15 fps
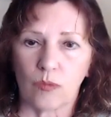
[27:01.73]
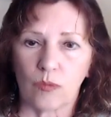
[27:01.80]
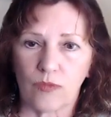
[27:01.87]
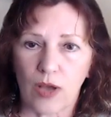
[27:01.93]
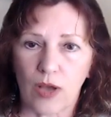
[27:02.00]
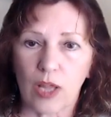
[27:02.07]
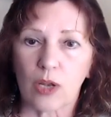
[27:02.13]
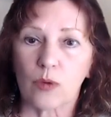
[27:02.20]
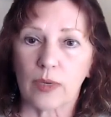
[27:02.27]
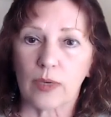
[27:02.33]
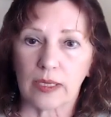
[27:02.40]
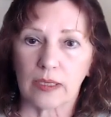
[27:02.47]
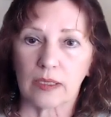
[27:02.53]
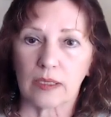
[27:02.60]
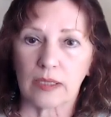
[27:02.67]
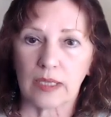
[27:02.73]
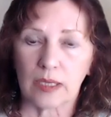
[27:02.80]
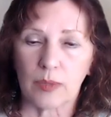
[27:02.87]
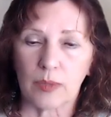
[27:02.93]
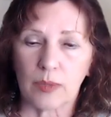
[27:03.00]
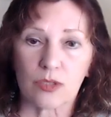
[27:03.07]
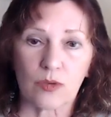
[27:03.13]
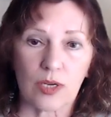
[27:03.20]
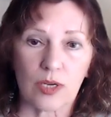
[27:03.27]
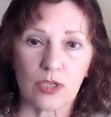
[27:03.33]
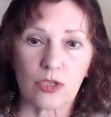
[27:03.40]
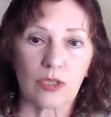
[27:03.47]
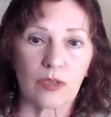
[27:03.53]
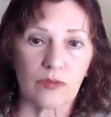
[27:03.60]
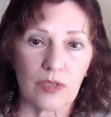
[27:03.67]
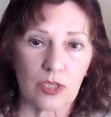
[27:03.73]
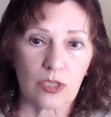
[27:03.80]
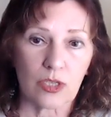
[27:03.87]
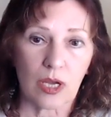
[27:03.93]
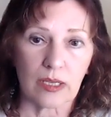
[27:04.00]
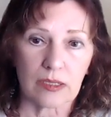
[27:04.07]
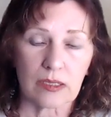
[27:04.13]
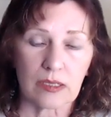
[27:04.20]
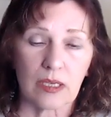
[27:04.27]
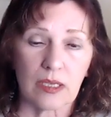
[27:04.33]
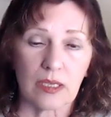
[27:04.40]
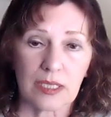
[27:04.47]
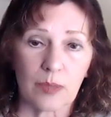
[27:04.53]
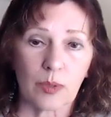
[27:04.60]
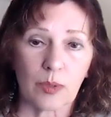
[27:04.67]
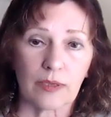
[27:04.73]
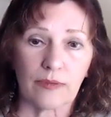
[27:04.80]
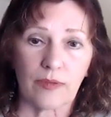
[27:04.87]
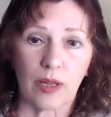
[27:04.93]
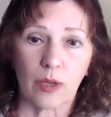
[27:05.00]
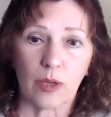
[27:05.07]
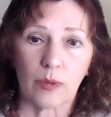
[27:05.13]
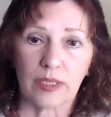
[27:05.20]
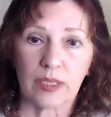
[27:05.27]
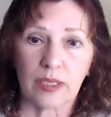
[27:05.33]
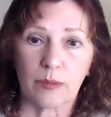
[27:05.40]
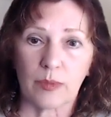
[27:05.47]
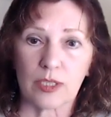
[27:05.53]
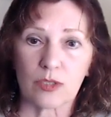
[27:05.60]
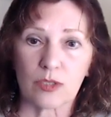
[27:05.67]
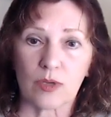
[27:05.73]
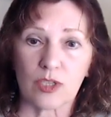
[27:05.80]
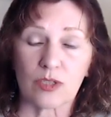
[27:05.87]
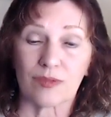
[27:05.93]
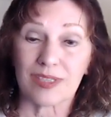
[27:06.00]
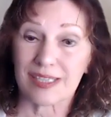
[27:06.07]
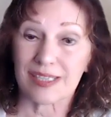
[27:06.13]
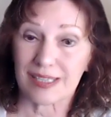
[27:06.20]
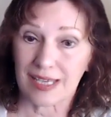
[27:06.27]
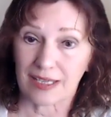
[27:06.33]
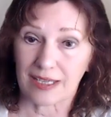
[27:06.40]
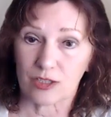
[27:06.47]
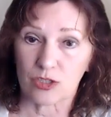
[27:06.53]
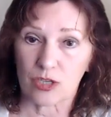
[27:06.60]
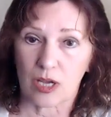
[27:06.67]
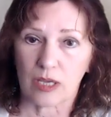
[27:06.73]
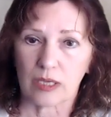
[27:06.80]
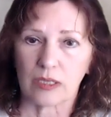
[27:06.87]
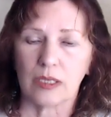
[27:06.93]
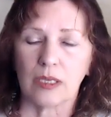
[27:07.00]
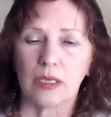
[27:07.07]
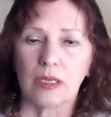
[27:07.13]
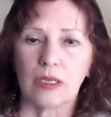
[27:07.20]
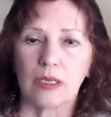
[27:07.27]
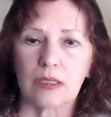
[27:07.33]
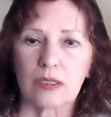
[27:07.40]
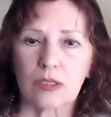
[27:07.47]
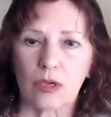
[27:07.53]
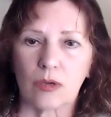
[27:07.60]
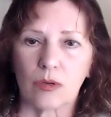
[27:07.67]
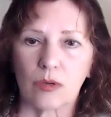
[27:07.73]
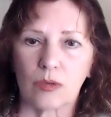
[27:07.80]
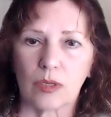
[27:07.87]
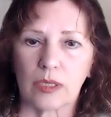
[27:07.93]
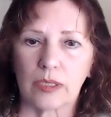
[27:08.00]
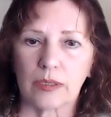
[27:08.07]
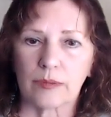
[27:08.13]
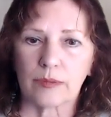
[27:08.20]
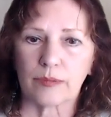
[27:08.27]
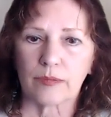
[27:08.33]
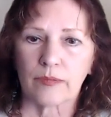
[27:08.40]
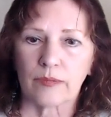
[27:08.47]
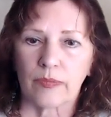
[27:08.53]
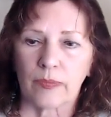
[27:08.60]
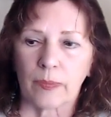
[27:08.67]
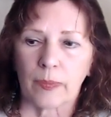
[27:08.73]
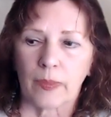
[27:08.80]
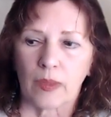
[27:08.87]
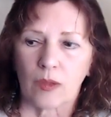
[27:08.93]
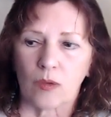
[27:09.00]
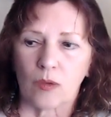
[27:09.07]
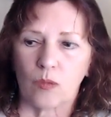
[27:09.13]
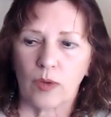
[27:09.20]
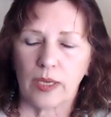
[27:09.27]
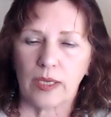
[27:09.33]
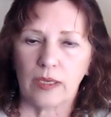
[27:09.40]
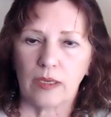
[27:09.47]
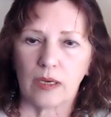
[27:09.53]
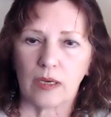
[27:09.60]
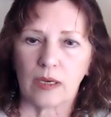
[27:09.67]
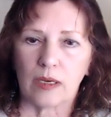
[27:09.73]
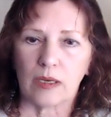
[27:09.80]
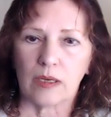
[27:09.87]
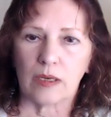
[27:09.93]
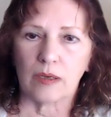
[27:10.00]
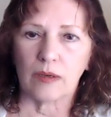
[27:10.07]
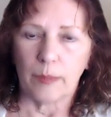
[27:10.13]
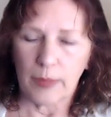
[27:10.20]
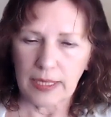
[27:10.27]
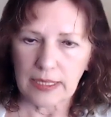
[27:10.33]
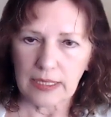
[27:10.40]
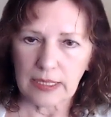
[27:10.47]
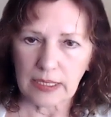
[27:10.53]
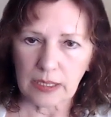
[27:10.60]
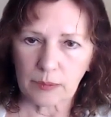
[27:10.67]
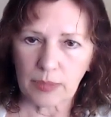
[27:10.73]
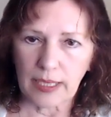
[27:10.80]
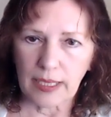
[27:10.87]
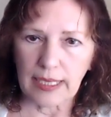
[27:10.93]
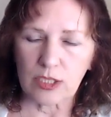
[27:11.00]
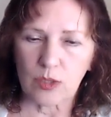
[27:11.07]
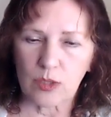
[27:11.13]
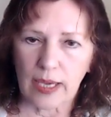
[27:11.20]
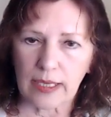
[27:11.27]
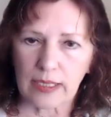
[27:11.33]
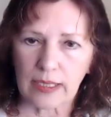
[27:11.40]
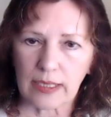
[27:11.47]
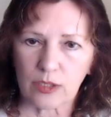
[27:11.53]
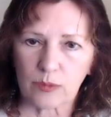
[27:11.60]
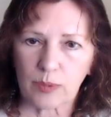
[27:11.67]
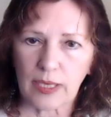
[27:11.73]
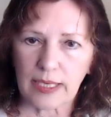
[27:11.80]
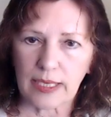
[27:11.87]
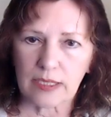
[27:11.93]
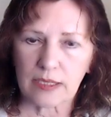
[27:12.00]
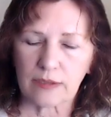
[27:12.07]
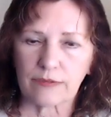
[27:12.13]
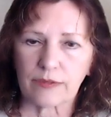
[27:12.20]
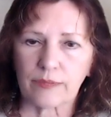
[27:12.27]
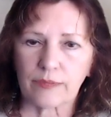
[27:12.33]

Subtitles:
following the administration of these shots, typically following the administration of the second shot. So we amended the complaint to add another plaintiff